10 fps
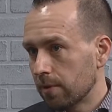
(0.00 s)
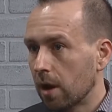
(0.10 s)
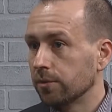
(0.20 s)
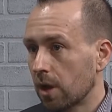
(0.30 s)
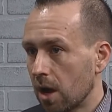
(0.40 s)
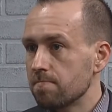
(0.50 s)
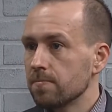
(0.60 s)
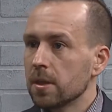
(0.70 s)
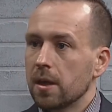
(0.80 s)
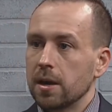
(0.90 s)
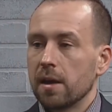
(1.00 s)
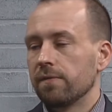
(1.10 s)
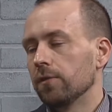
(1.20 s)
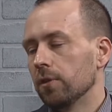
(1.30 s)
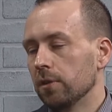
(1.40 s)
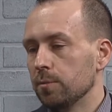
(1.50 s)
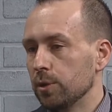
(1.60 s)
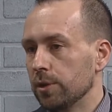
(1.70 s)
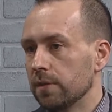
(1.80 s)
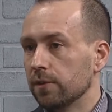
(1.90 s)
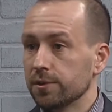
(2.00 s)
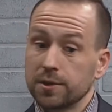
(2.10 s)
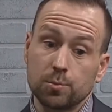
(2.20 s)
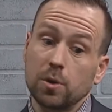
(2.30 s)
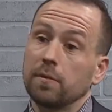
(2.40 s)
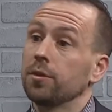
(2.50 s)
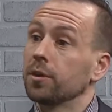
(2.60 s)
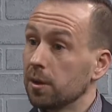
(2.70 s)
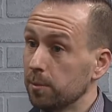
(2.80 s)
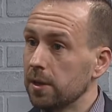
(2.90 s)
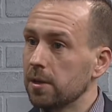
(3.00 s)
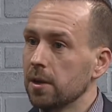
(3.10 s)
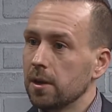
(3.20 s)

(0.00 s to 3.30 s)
on time and have full immunity versus whatever they're going to be